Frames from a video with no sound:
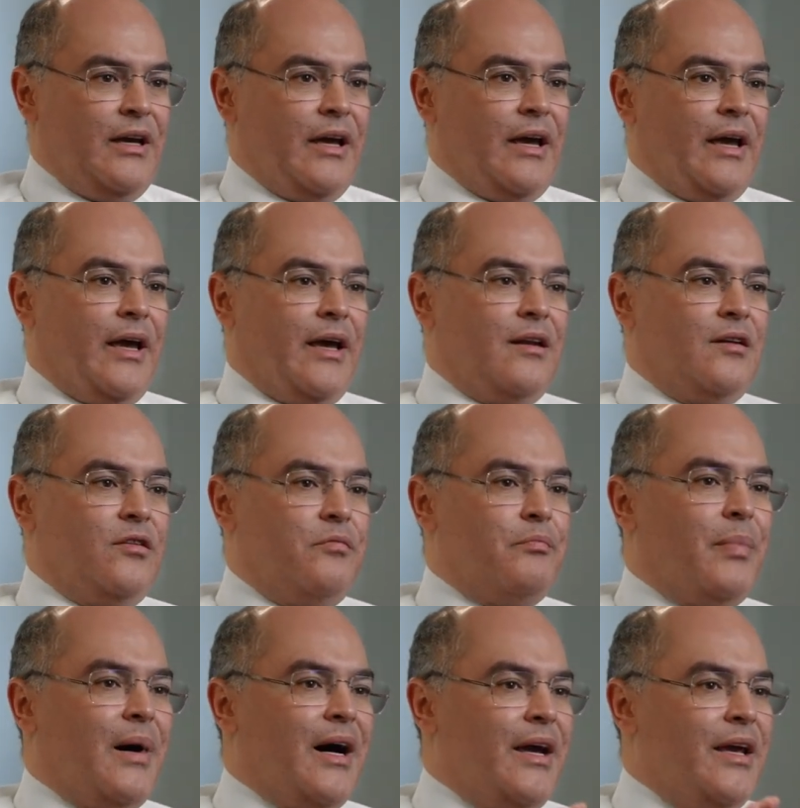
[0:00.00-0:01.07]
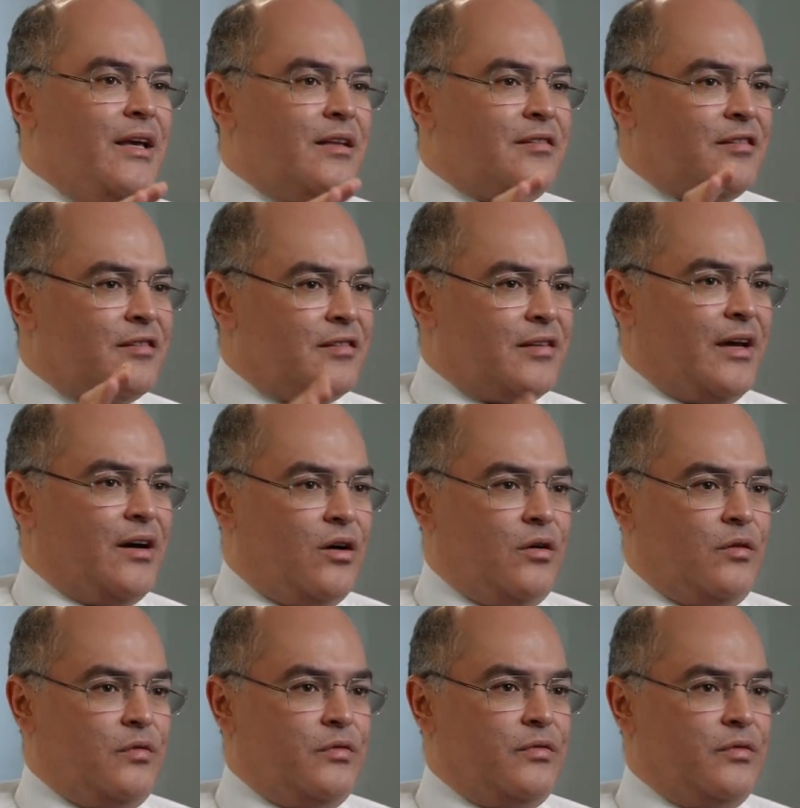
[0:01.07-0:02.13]
And by
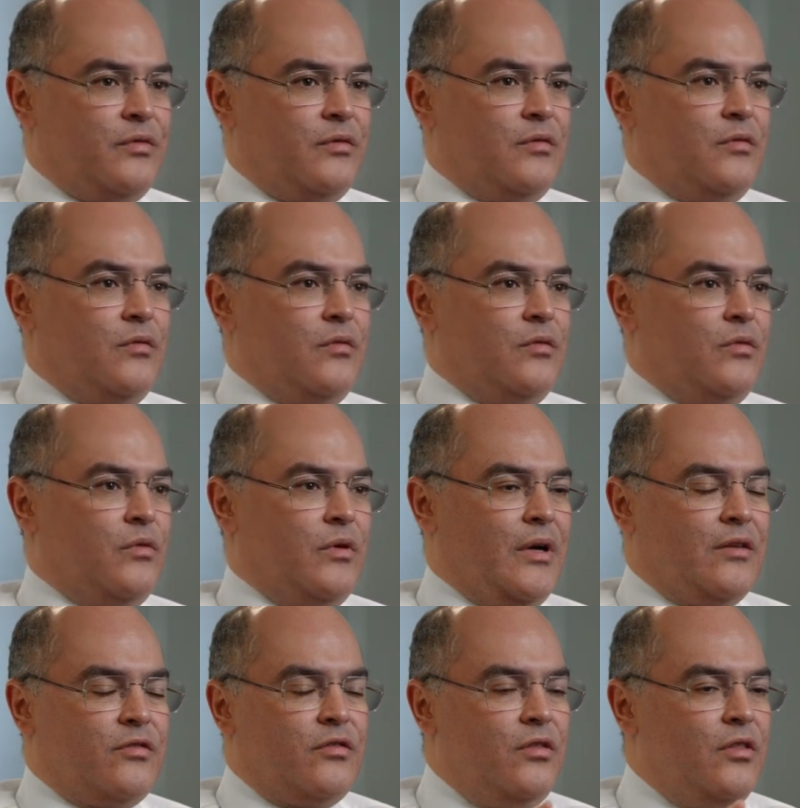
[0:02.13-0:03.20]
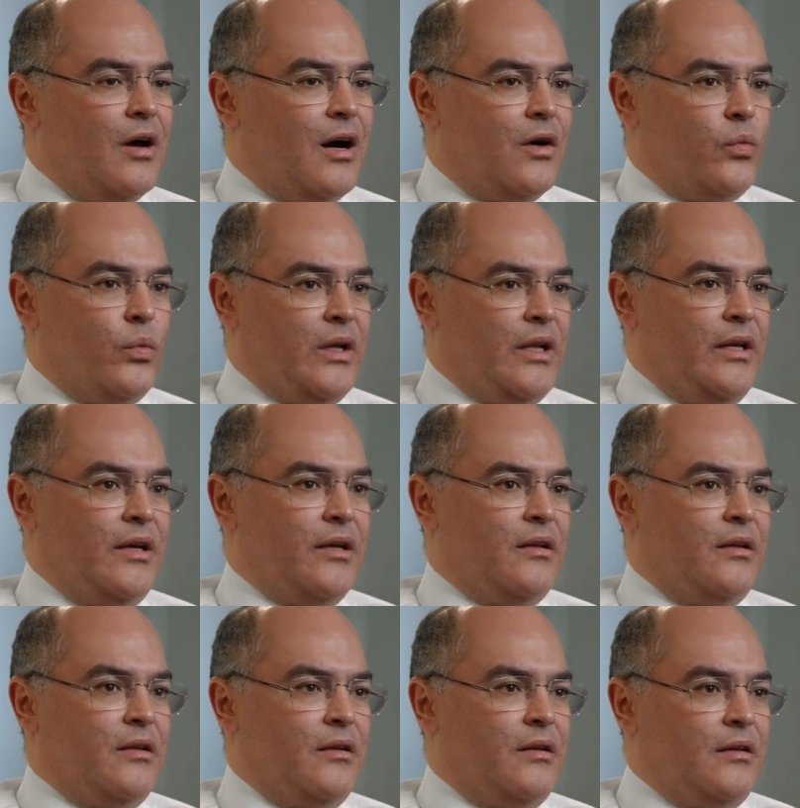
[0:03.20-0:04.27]
itself, it's not really a
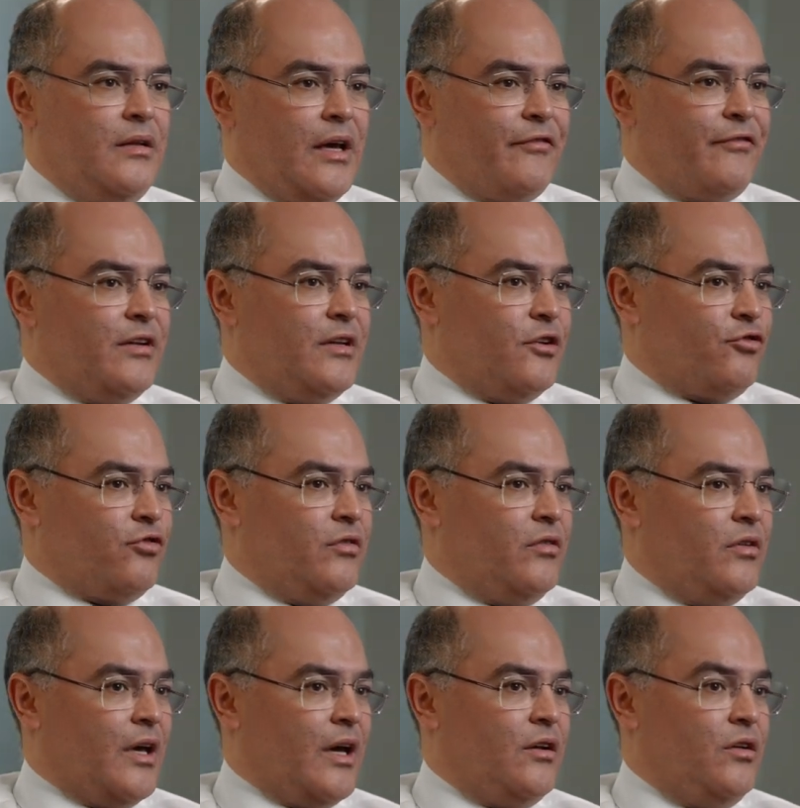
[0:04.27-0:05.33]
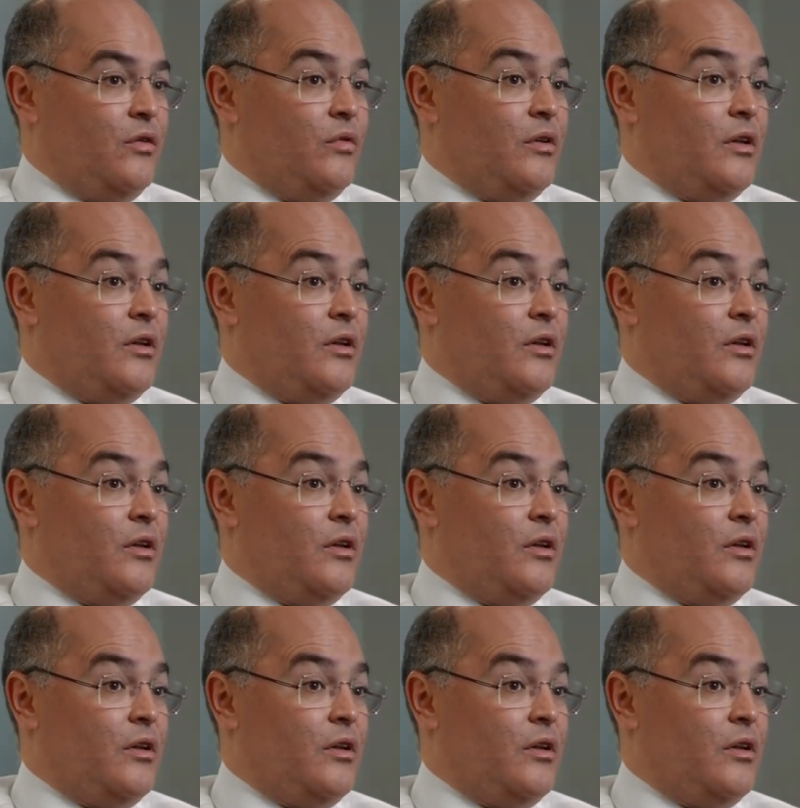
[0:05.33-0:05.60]
definition that you